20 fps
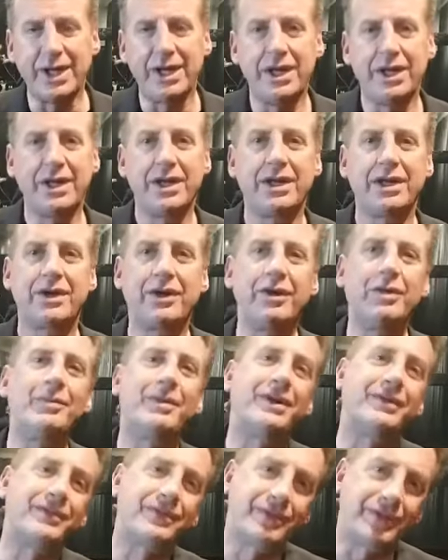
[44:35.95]
go to my
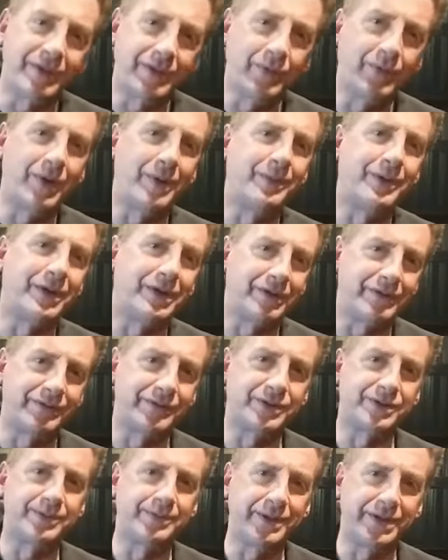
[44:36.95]
free webinar for
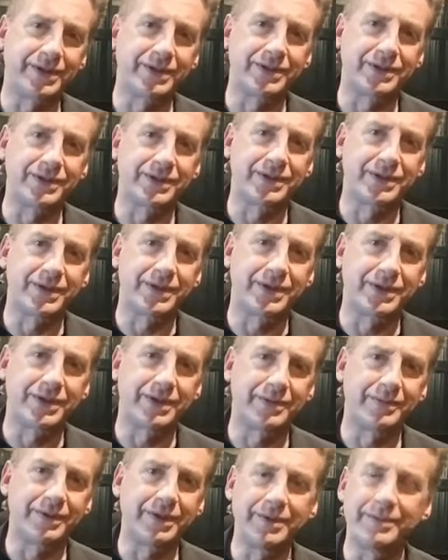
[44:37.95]
speakers. I'm going
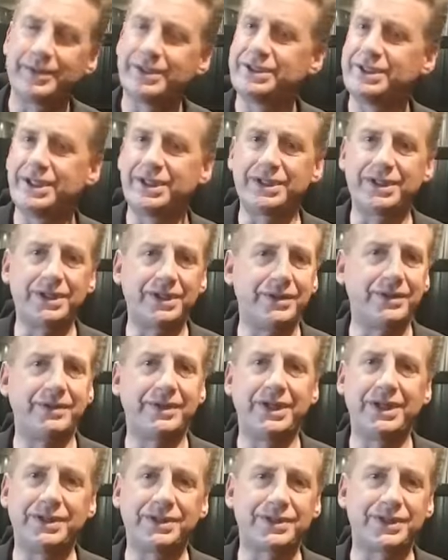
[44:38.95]
to be teaching you
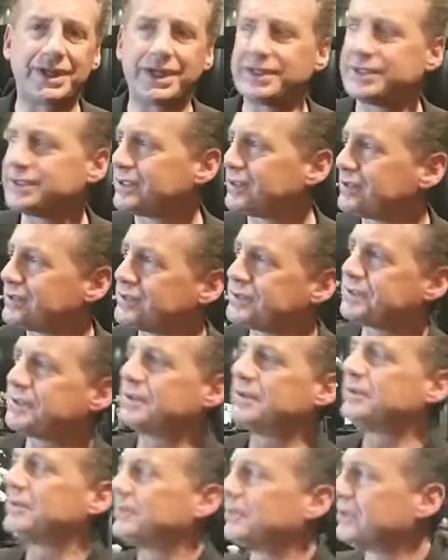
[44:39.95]
insights that are so
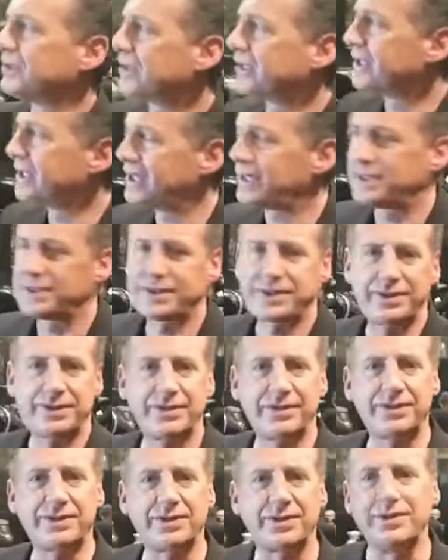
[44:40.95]
organized, that are
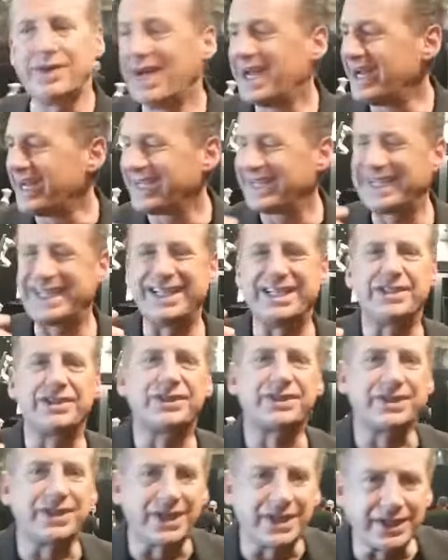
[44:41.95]
so
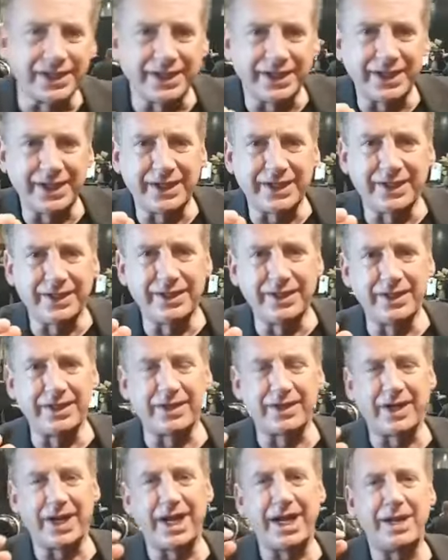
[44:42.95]
consolidated, that are
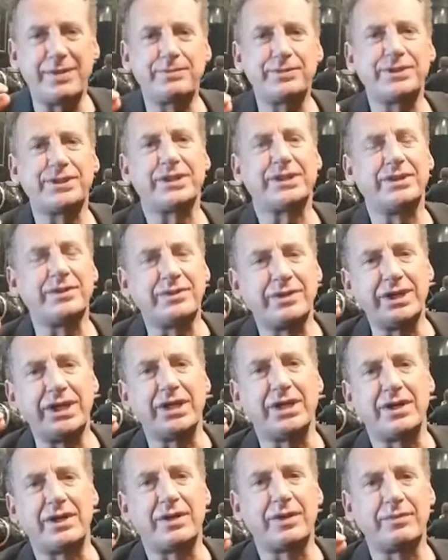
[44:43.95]
absolutely
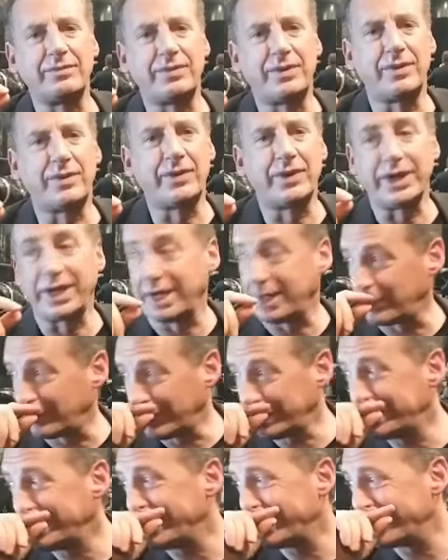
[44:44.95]
on point. And I want you to
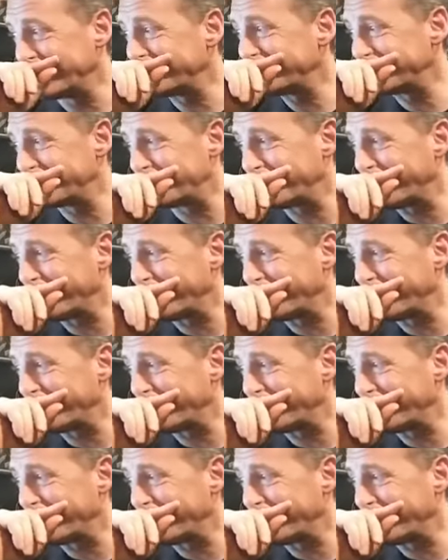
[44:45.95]
know something.